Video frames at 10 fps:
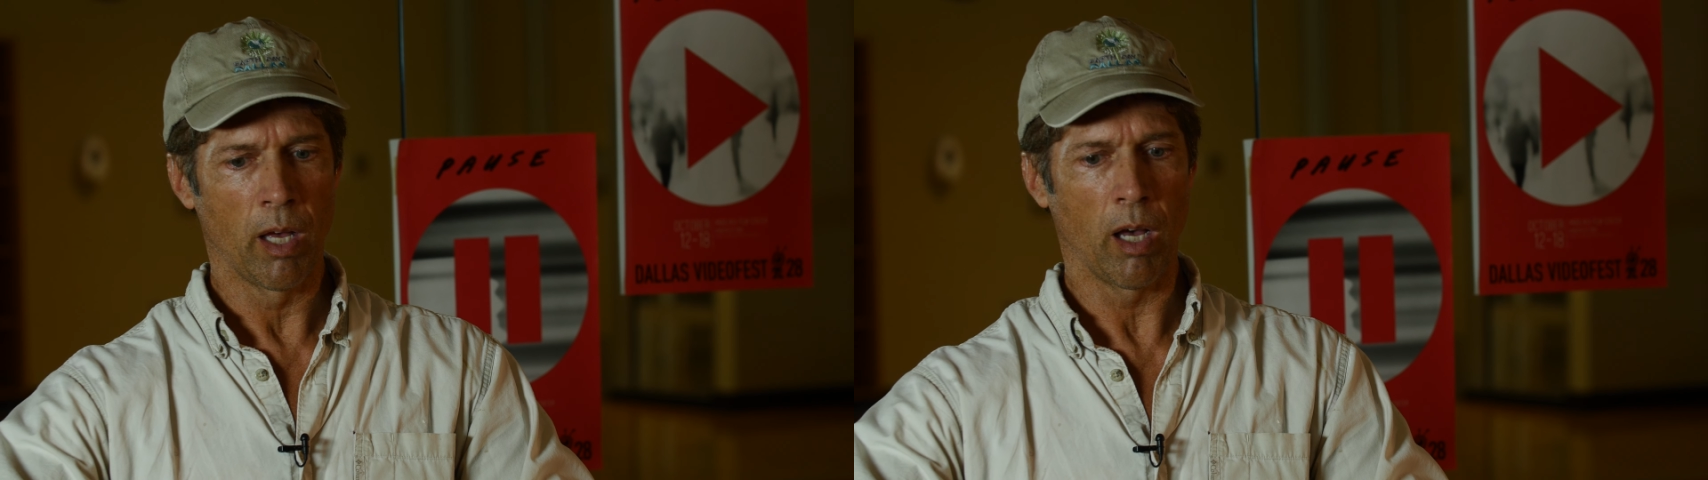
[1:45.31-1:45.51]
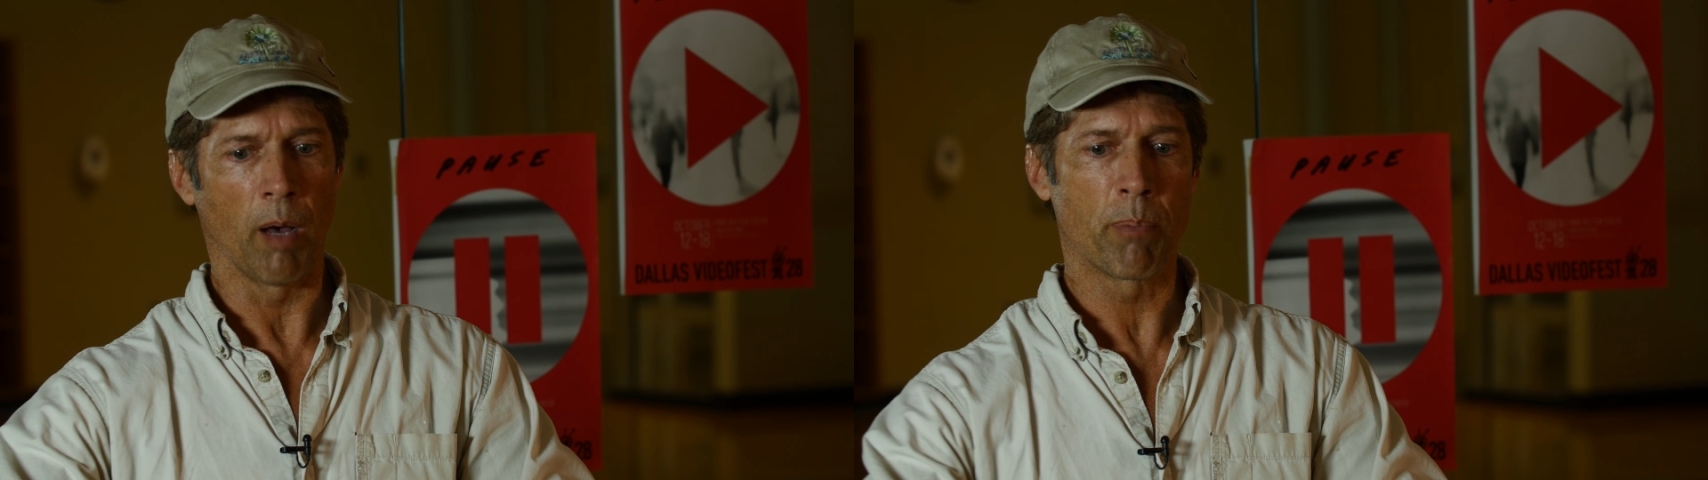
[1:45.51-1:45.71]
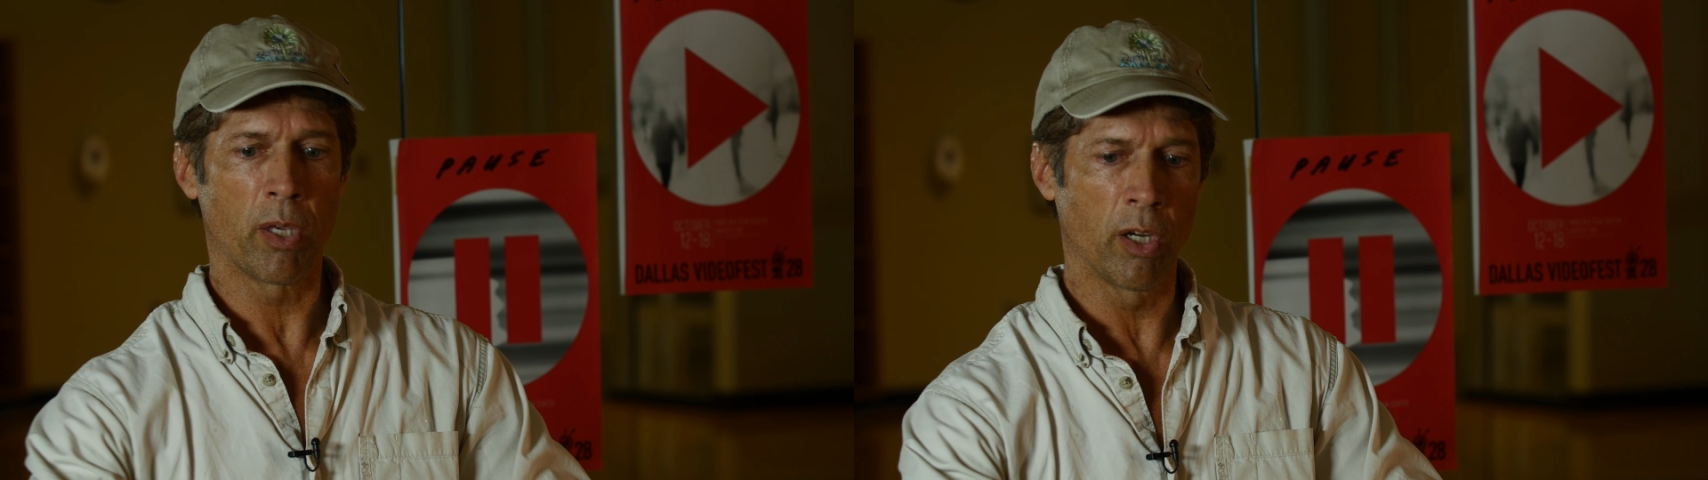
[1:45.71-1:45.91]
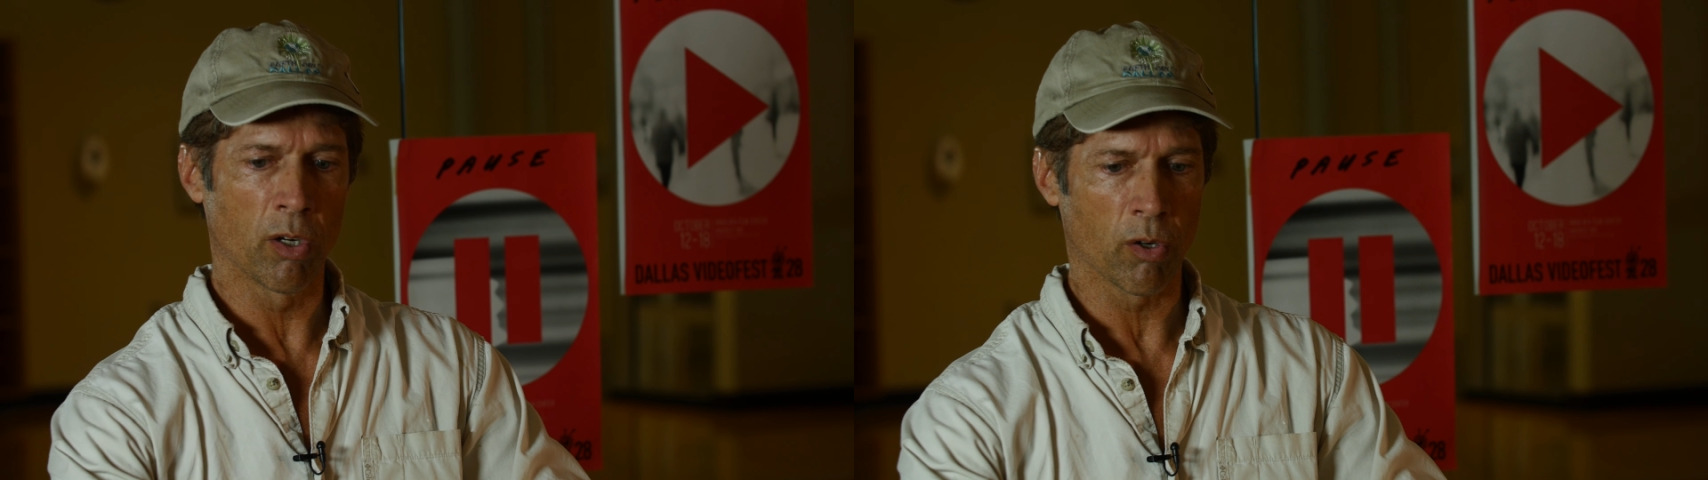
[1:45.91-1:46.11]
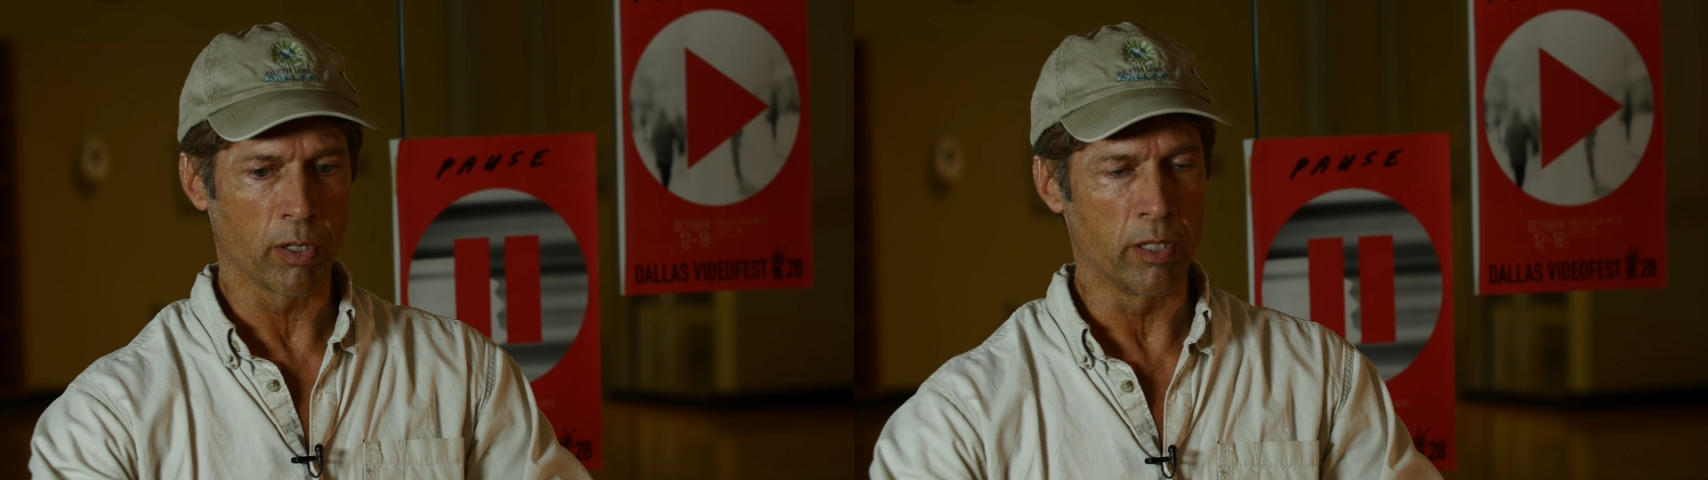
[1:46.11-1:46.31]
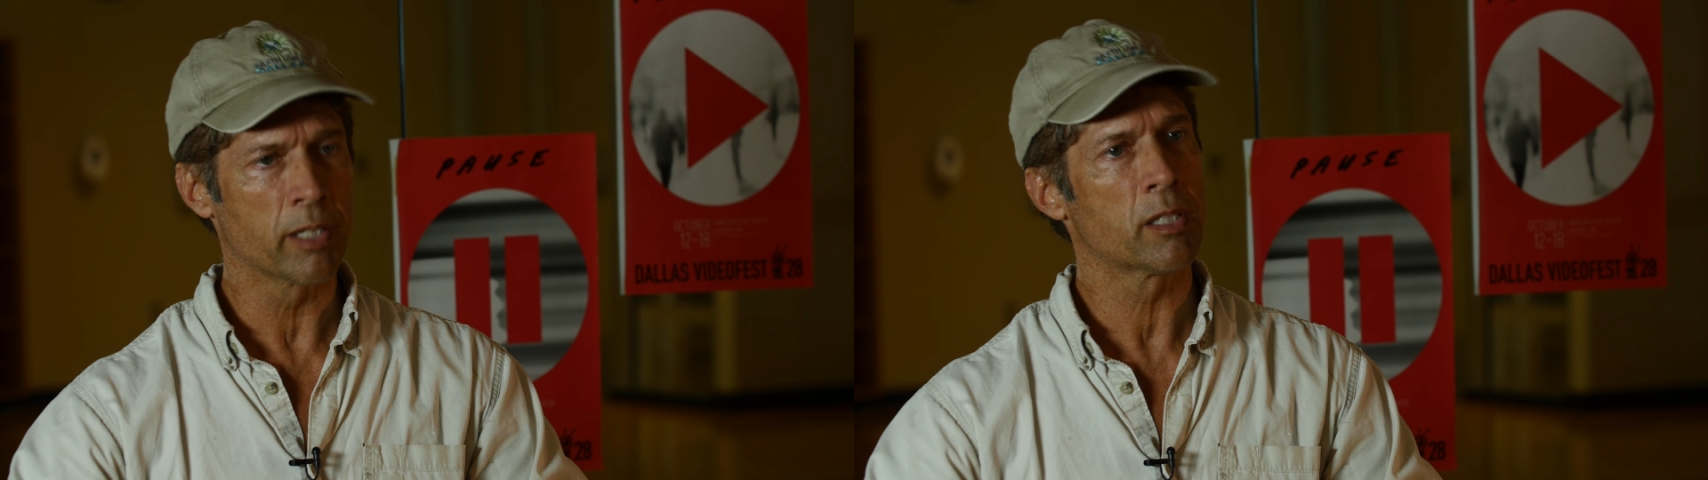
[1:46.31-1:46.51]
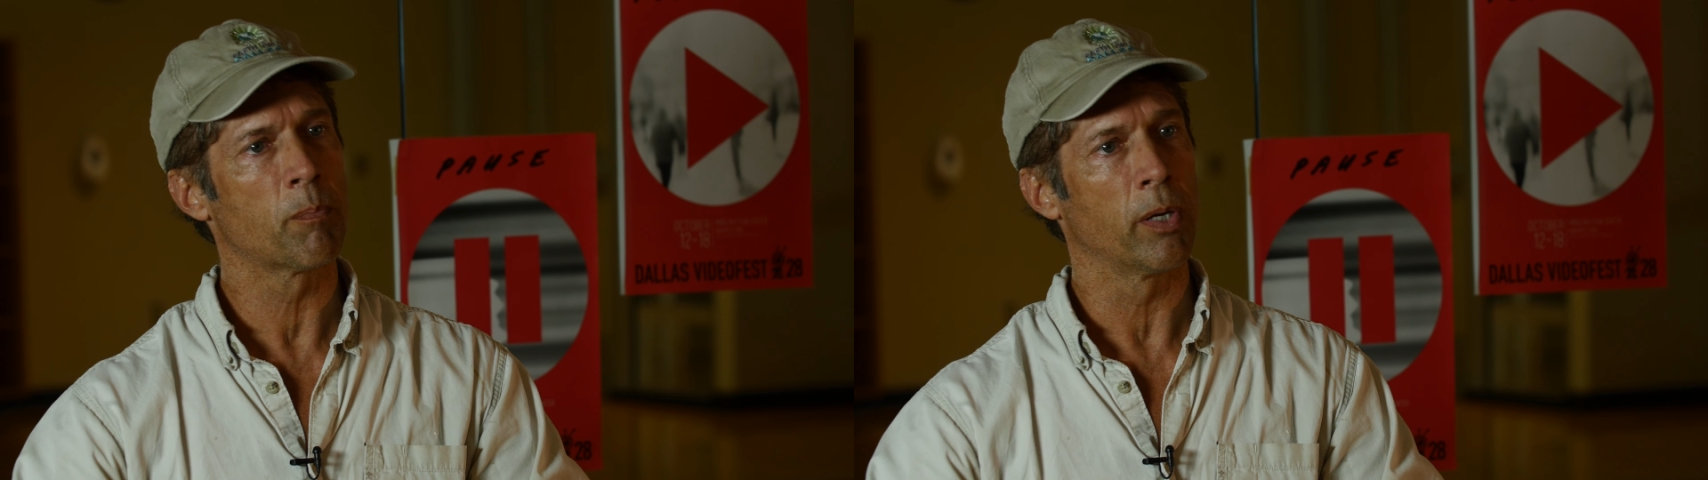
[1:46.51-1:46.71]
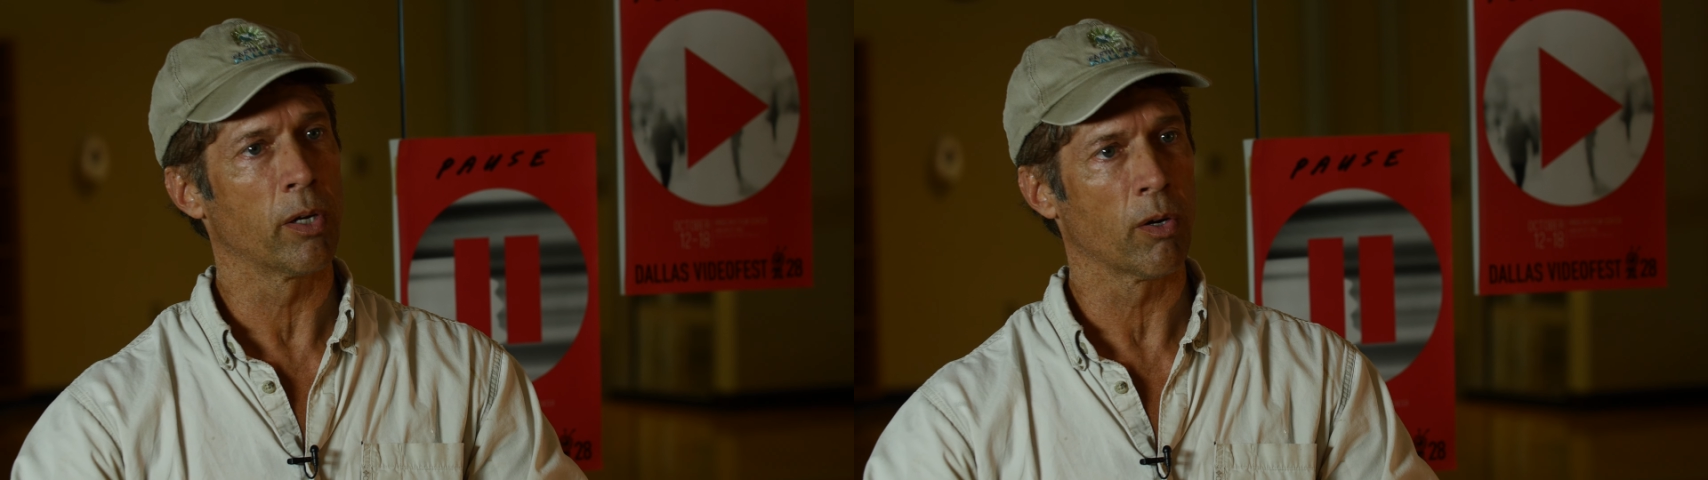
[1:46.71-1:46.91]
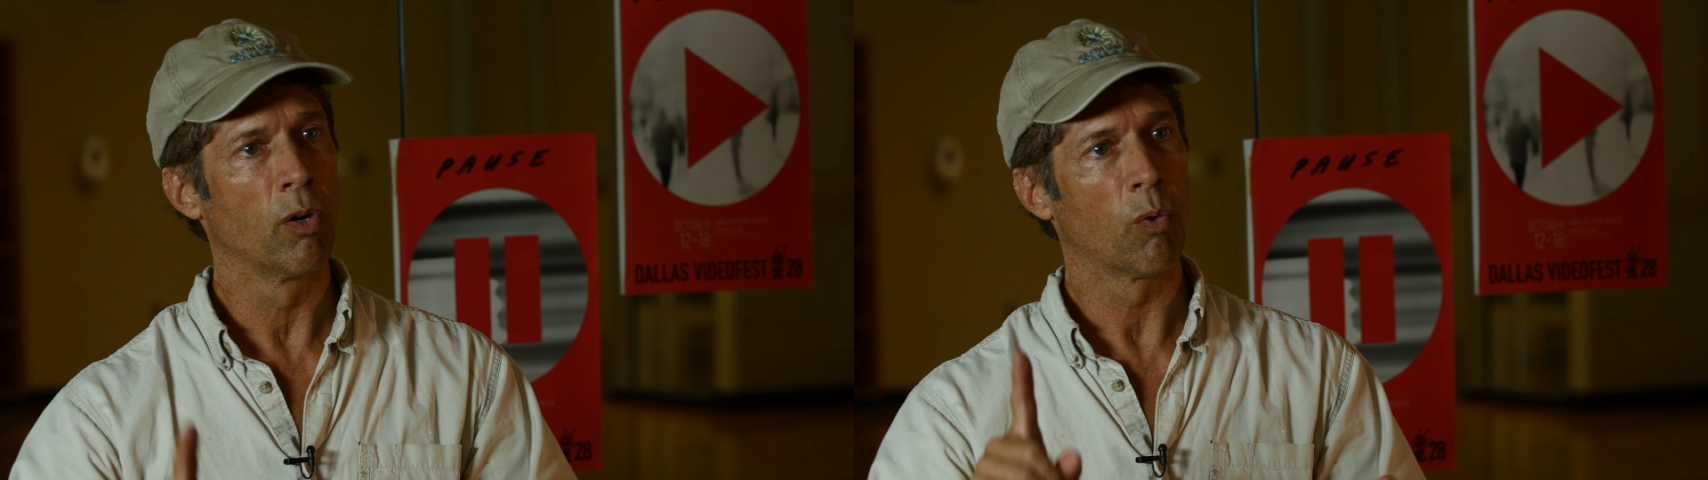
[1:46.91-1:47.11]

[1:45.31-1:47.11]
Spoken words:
appear or disappear